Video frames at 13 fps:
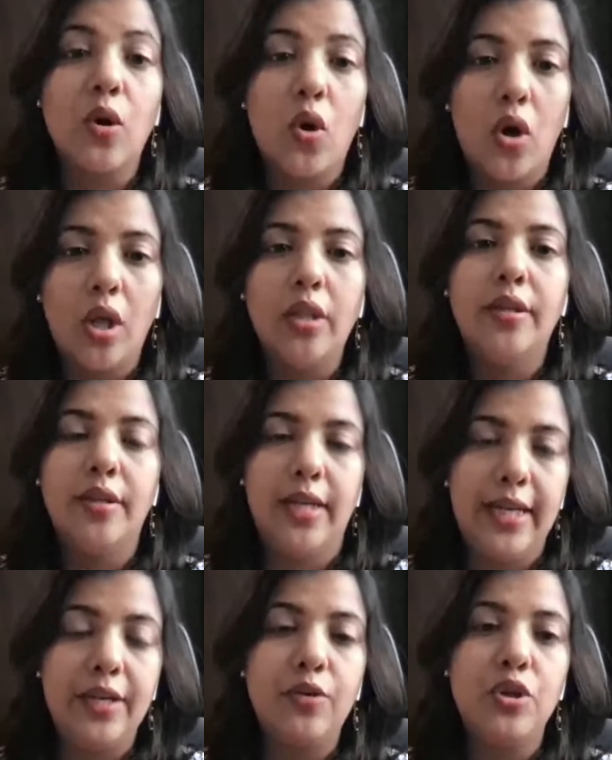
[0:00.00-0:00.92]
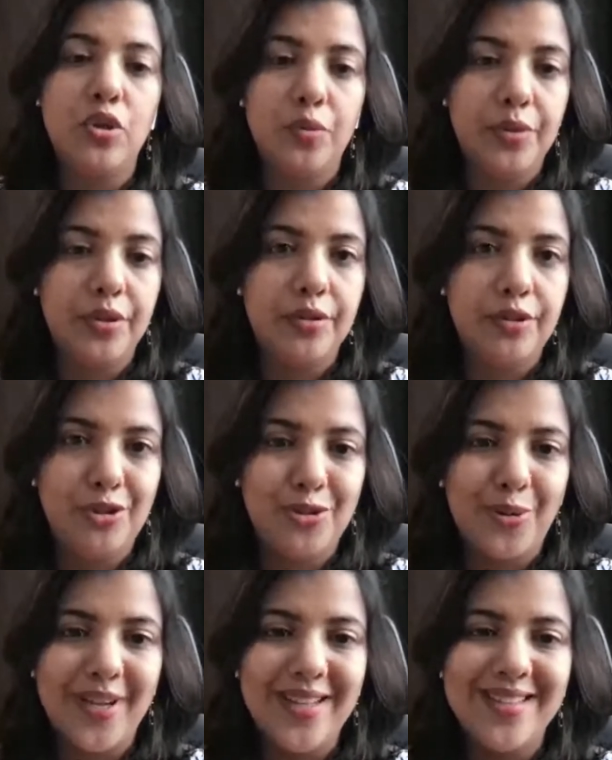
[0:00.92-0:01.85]
called the glenohumeral
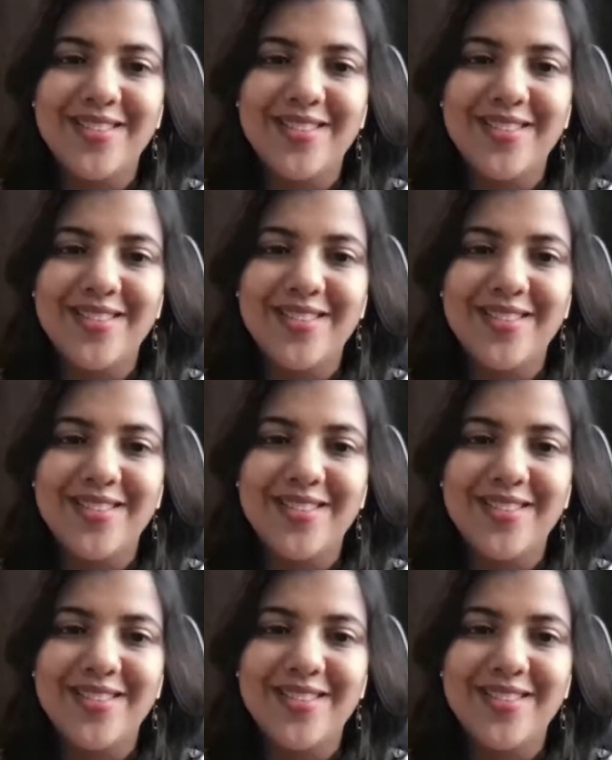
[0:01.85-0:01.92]
joint.